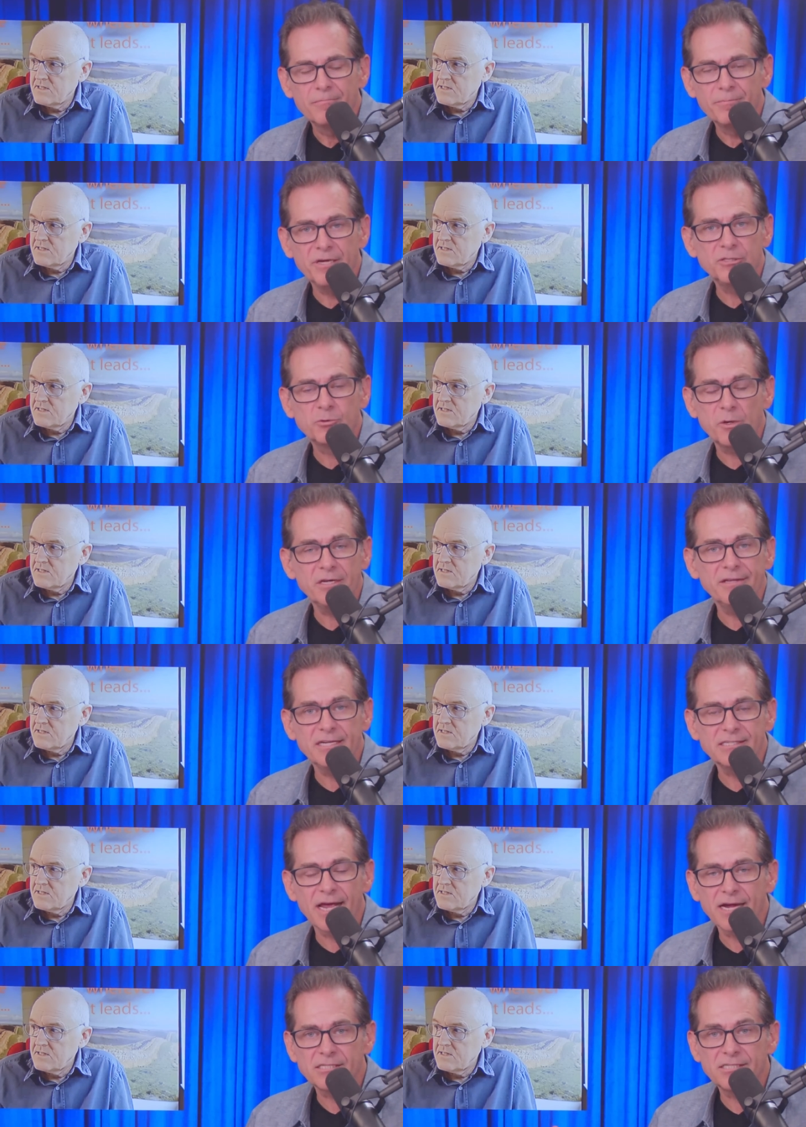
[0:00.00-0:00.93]
Speaker 1: between
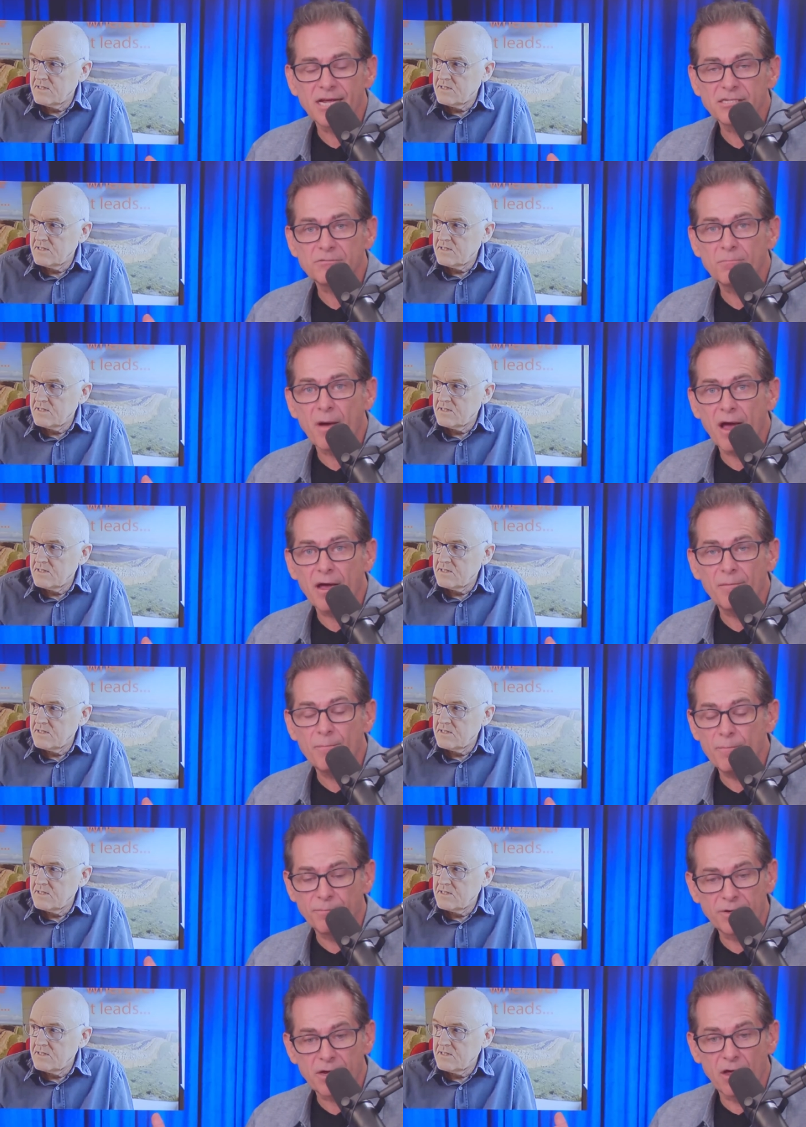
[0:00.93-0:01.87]
these excess my,
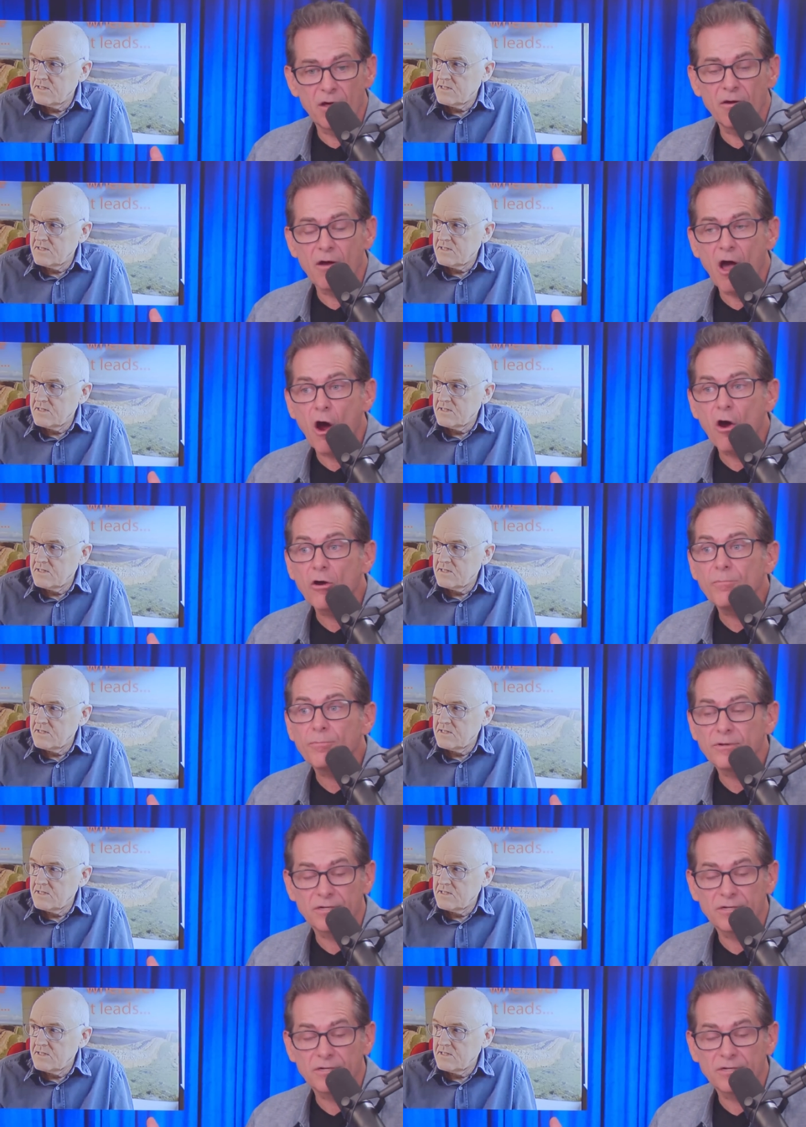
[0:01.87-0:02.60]
heart